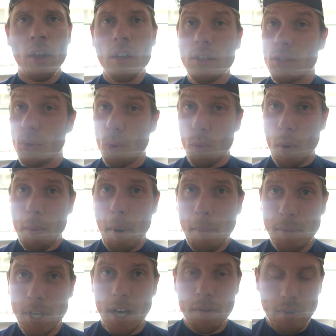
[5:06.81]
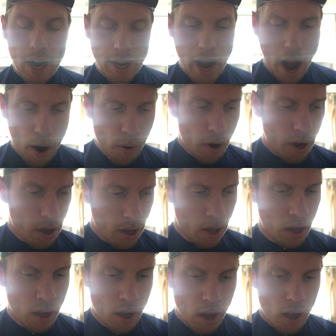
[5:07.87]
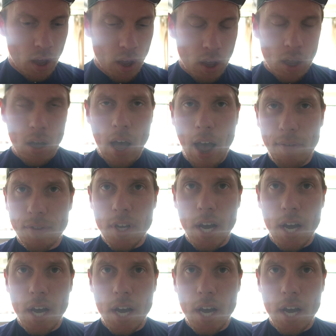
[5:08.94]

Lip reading: So the warm-up done right now. I've